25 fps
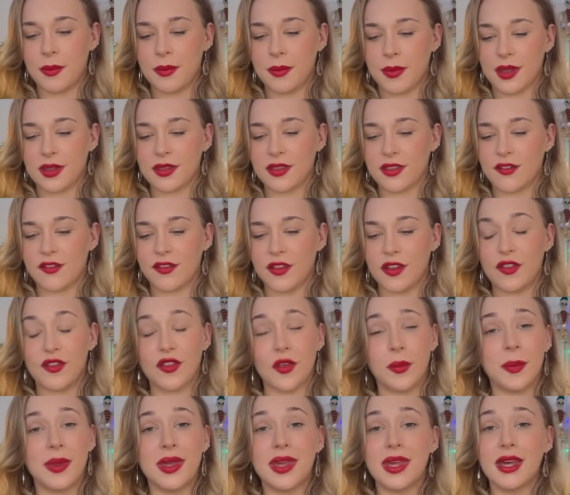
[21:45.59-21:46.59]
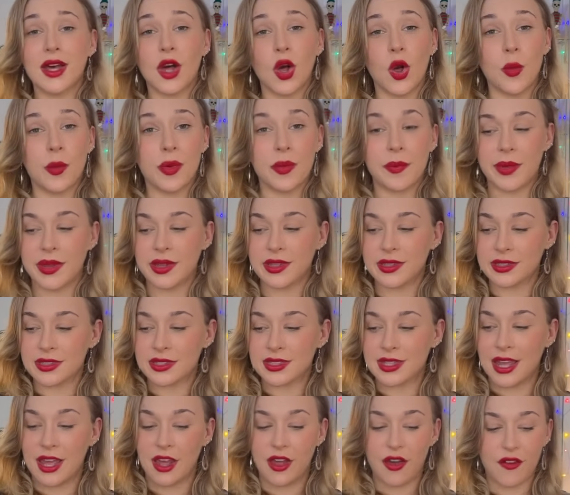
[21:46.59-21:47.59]
It makes it fun for me. I hope it makes
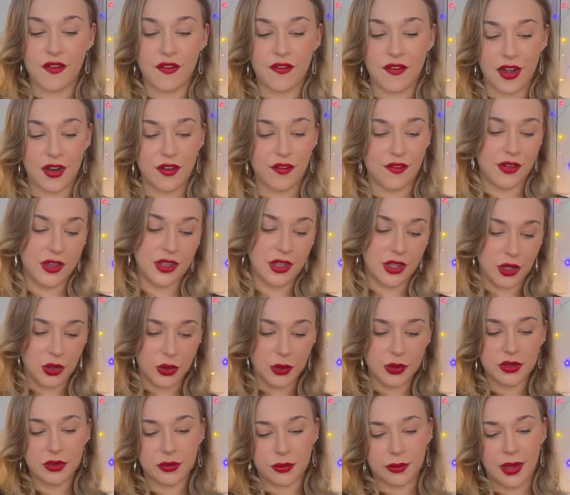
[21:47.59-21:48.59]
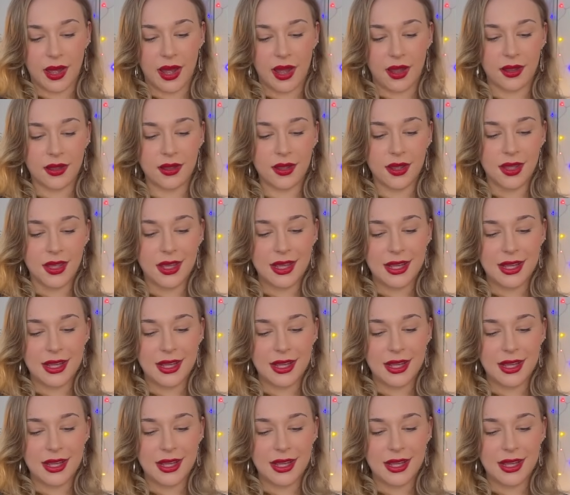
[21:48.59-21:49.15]
it fun for you as well.